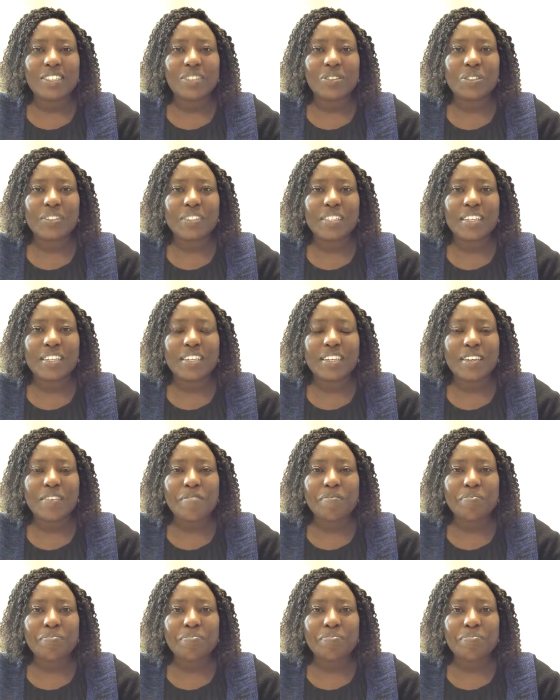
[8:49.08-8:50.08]
You see?
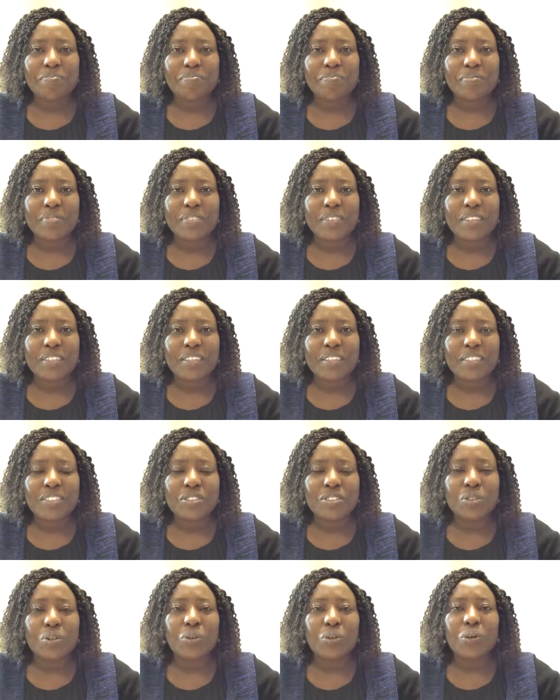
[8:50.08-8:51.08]

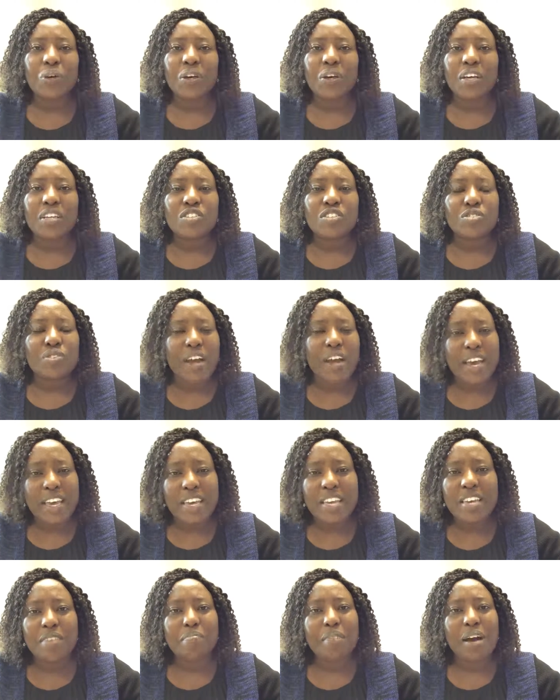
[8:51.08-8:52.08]
So try
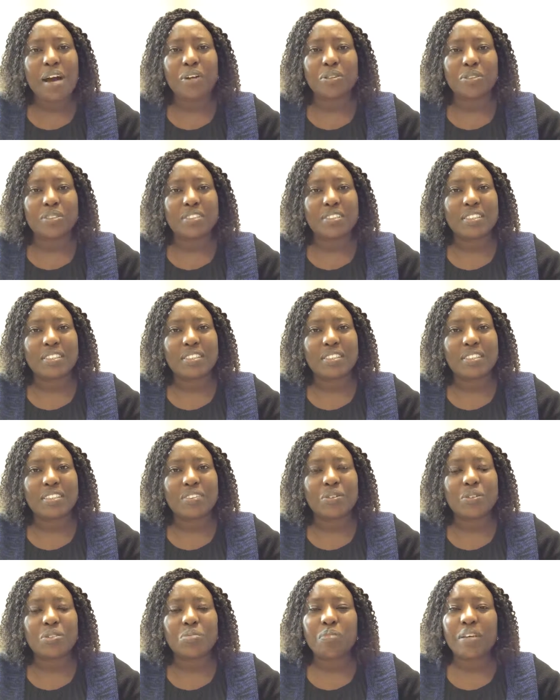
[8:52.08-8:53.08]
him out
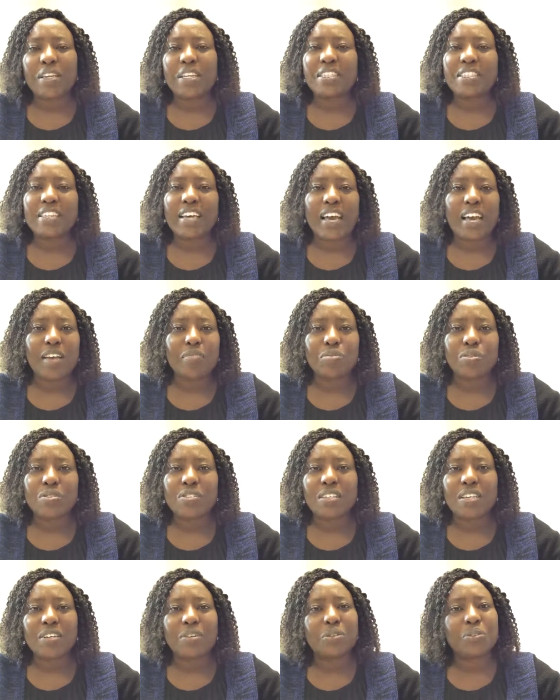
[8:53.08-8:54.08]
because many times you
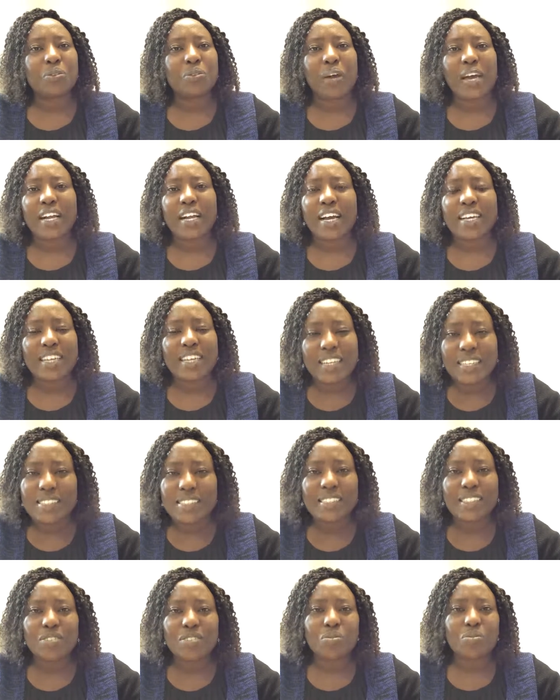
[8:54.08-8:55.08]
say, Oh no, I can't
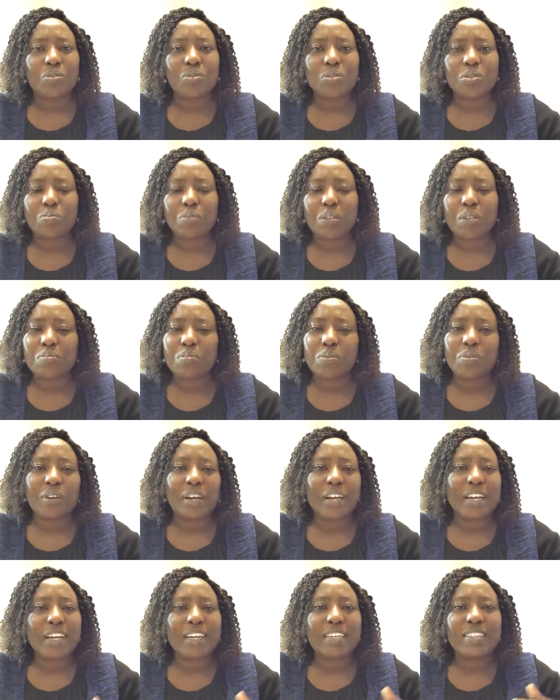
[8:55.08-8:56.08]
listen to those people,
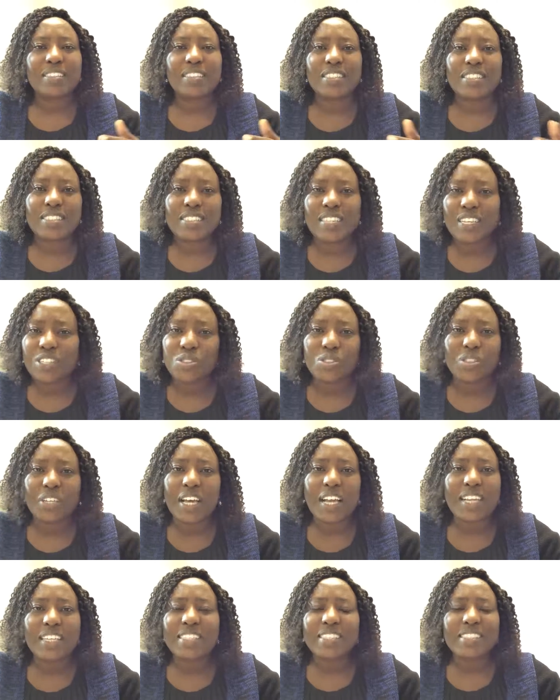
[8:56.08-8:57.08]
I can't, his
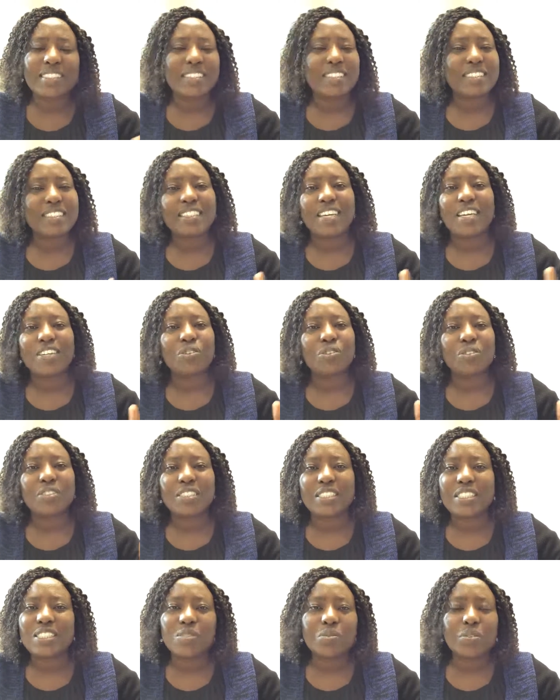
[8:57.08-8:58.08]
nationality, I
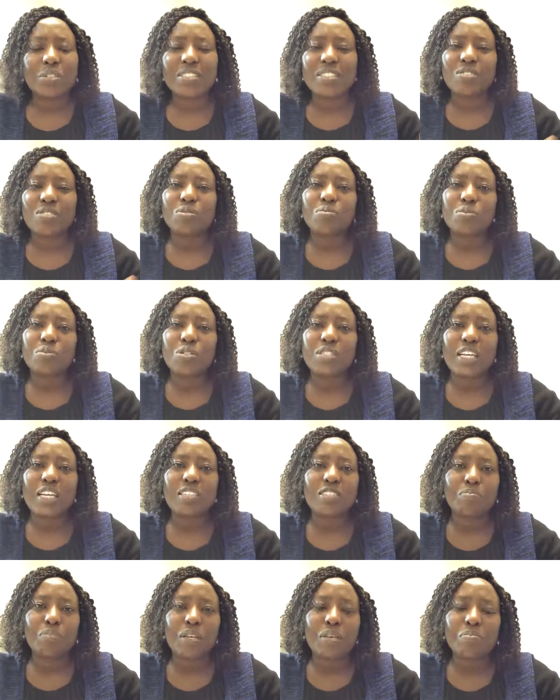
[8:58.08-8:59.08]
don't deal with so,
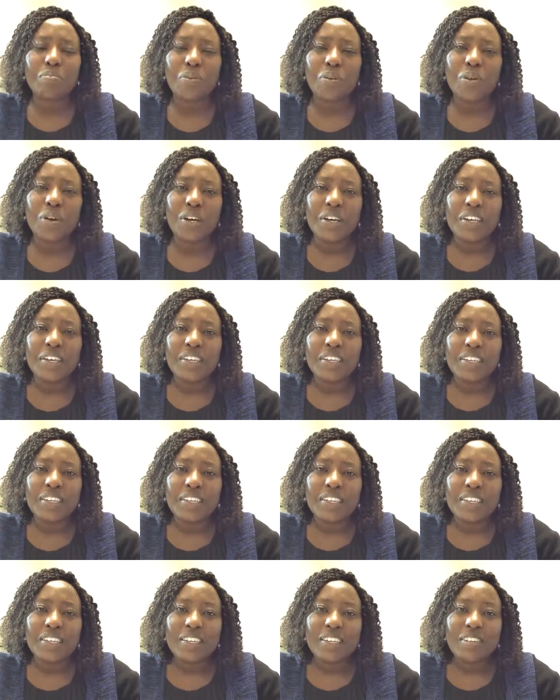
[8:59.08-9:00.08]
such people.
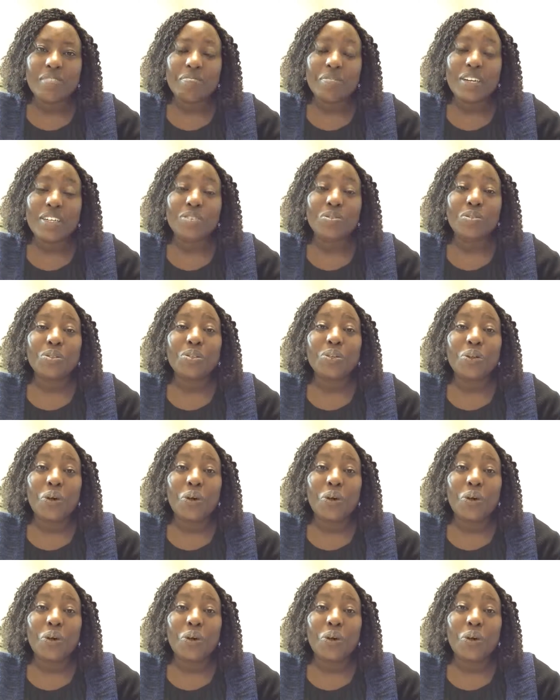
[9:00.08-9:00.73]
But who